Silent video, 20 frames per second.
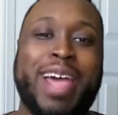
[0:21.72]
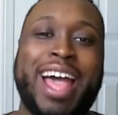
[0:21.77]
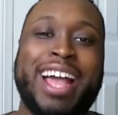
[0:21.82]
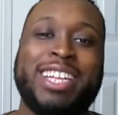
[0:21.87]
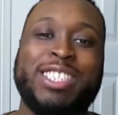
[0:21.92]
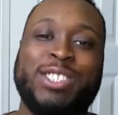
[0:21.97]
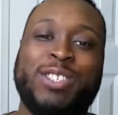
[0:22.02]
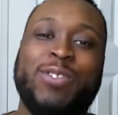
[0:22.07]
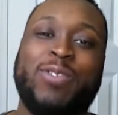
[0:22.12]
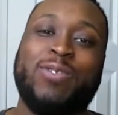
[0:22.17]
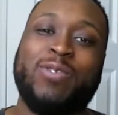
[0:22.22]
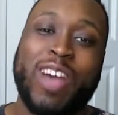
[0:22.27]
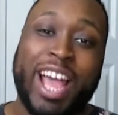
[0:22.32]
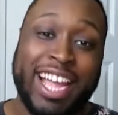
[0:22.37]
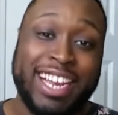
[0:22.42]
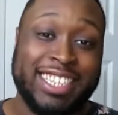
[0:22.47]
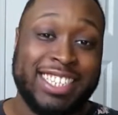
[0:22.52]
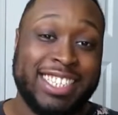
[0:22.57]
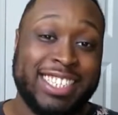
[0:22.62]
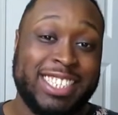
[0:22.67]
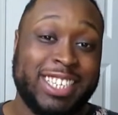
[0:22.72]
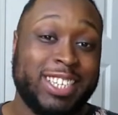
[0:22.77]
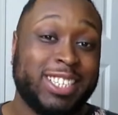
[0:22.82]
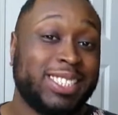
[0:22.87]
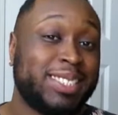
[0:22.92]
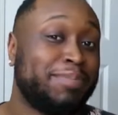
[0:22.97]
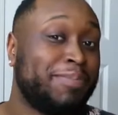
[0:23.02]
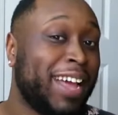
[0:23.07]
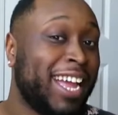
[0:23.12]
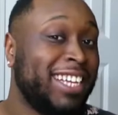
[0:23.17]
back to Fine
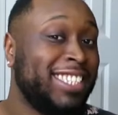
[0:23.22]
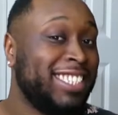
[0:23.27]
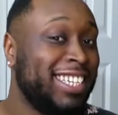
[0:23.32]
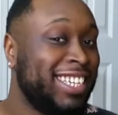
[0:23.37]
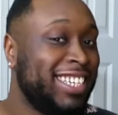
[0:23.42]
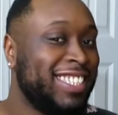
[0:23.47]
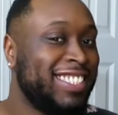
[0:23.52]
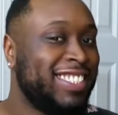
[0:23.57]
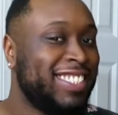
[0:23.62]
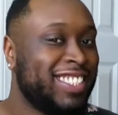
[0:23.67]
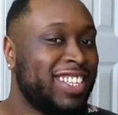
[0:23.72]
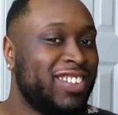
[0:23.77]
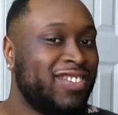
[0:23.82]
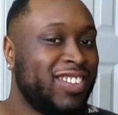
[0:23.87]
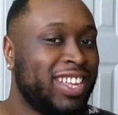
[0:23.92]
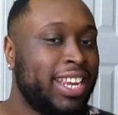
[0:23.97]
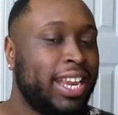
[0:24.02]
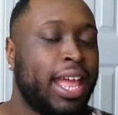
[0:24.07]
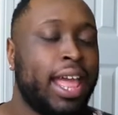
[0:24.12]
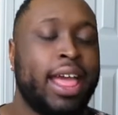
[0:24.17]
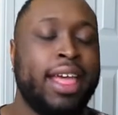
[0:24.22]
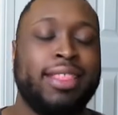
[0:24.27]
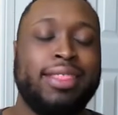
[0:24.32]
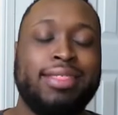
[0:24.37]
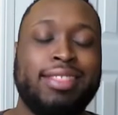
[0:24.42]
Details by Danny Sylvan.